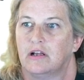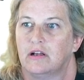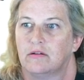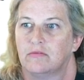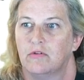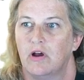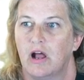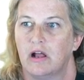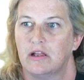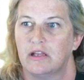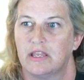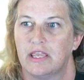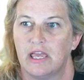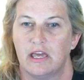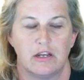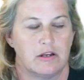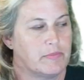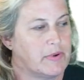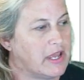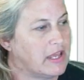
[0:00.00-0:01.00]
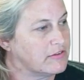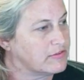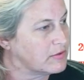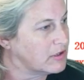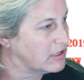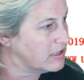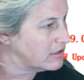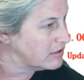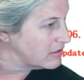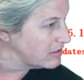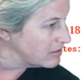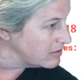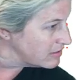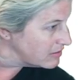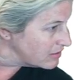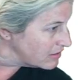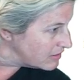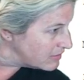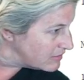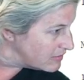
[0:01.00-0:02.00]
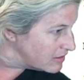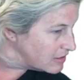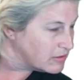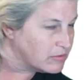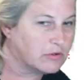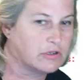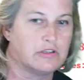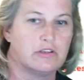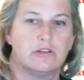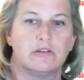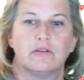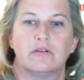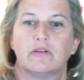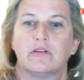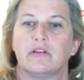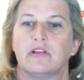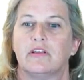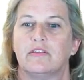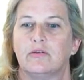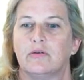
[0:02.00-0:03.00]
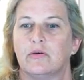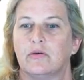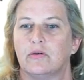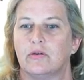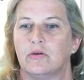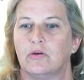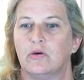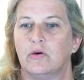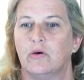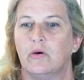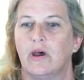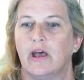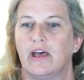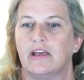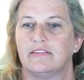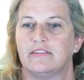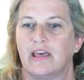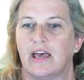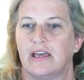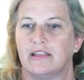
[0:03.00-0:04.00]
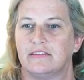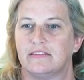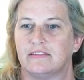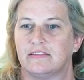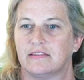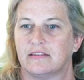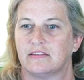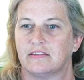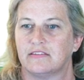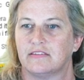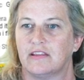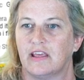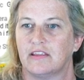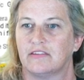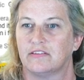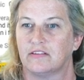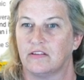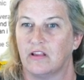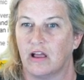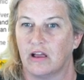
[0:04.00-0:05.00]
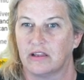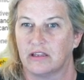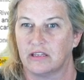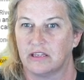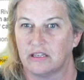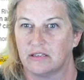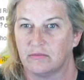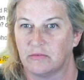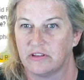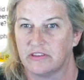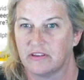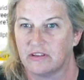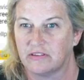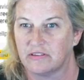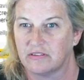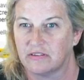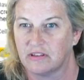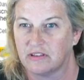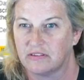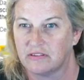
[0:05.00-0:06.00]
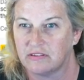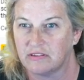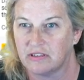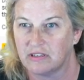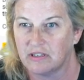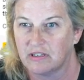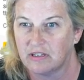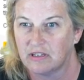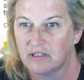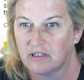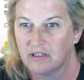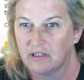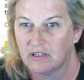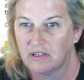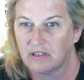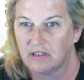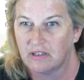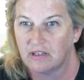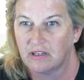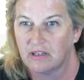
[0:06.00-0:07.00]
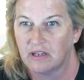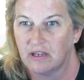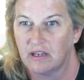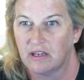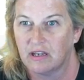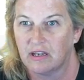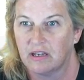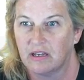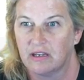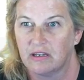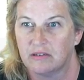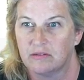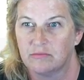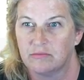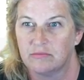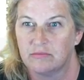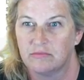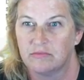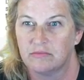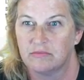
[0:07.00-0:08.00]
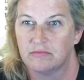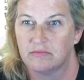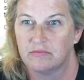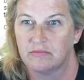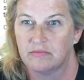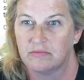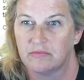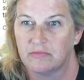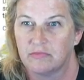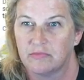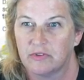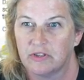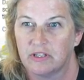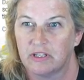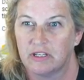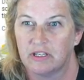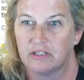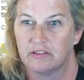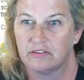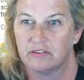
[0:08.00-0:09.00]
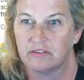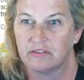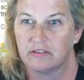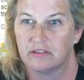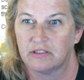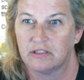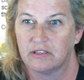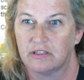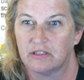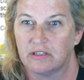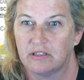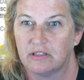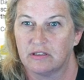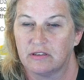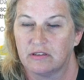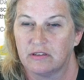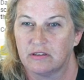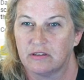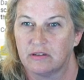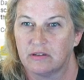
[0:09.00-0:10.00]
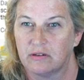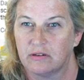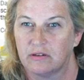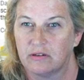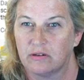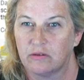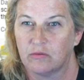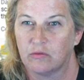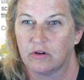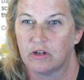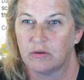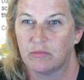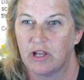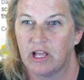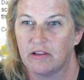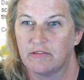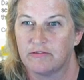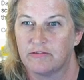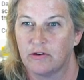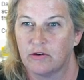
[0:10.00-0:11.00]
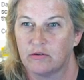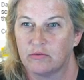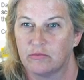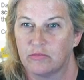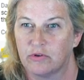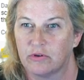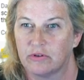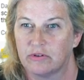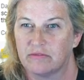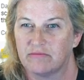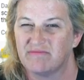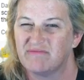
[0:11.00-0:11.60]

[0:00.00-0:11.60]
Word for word: Wrong account or password. Let's see what you, who, who has had success logging in with this? Let's see. Um, let's see. What about phone board?